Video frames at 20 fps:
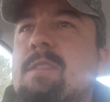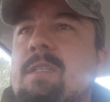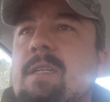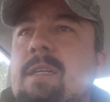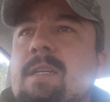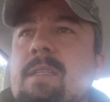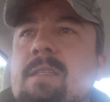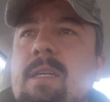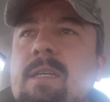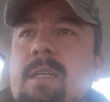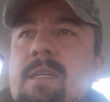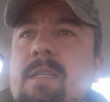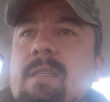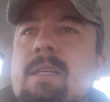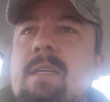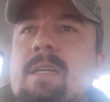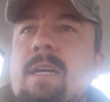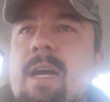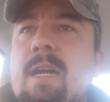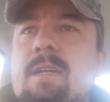
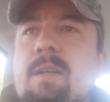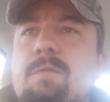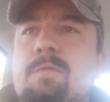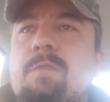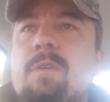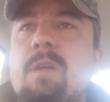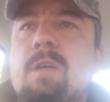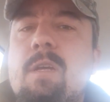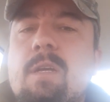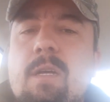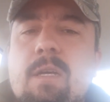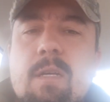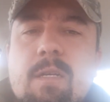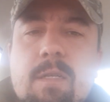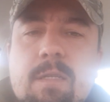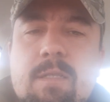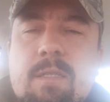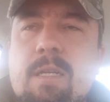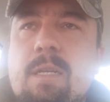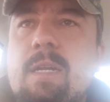the kind of
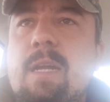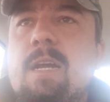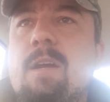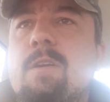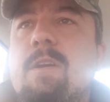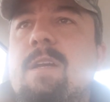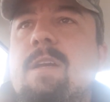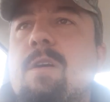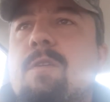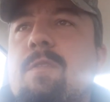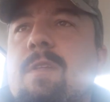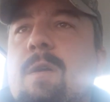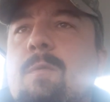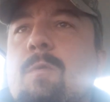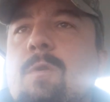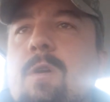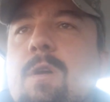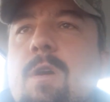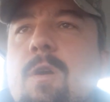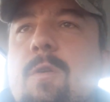scenario that
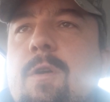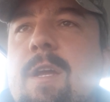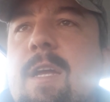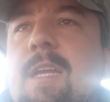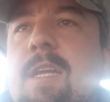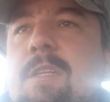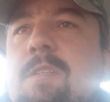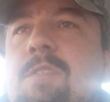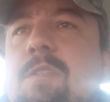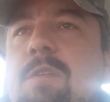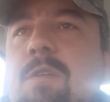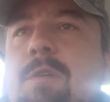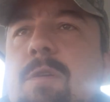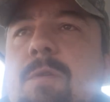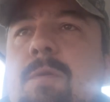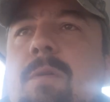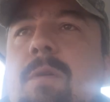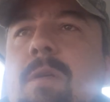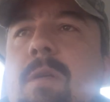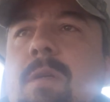we're going
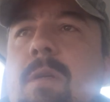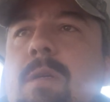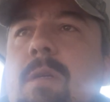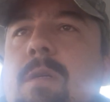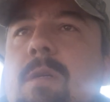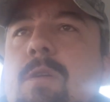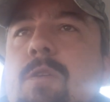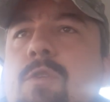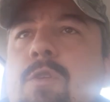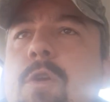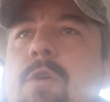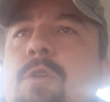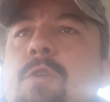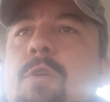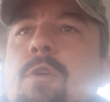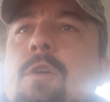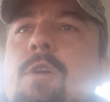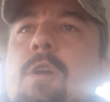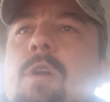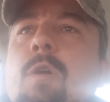into,
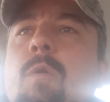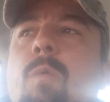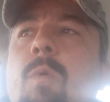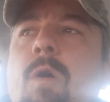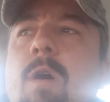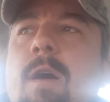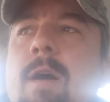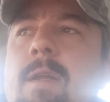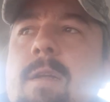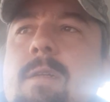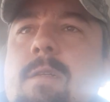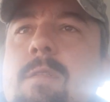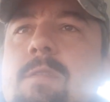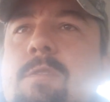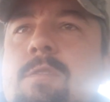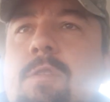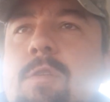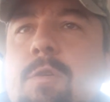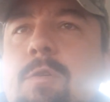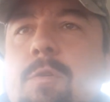you're going to
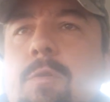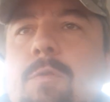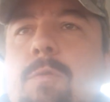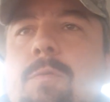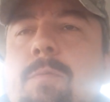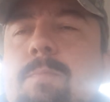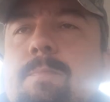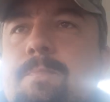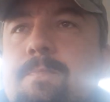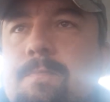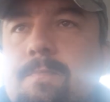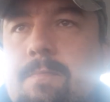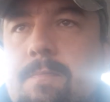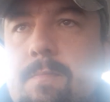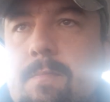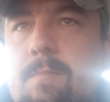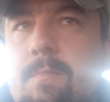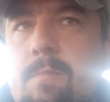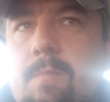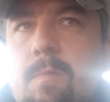want to
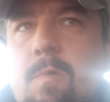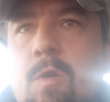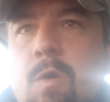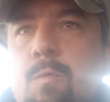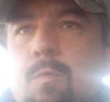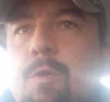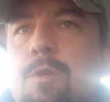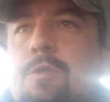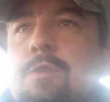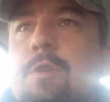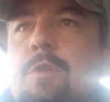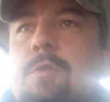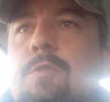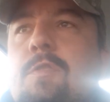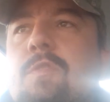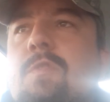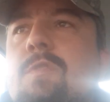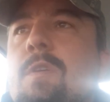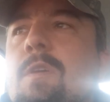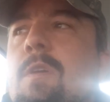
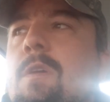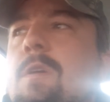reduce